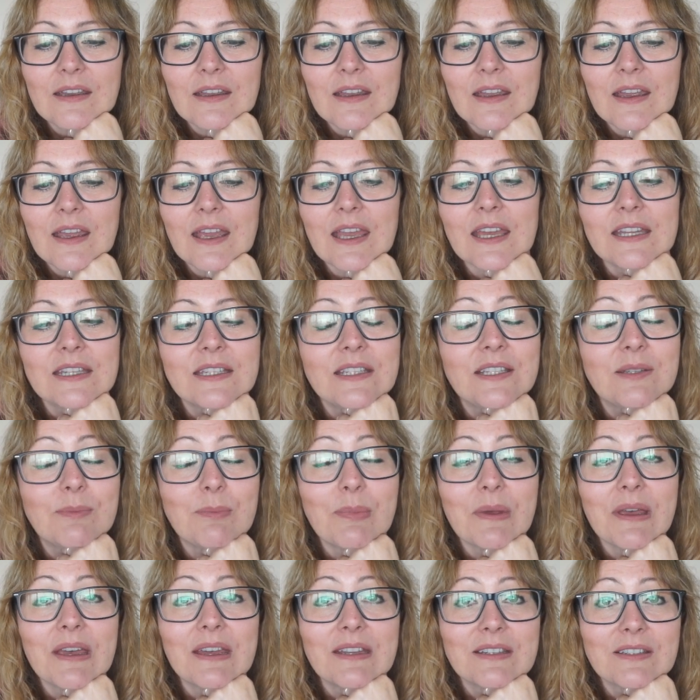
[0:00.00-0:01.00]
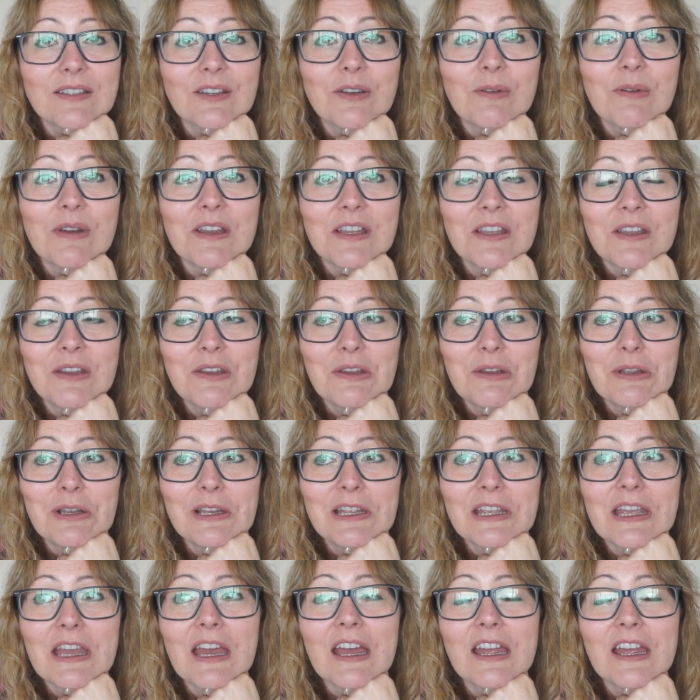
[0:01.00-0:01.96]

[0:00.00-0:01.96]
headed to bed quite early.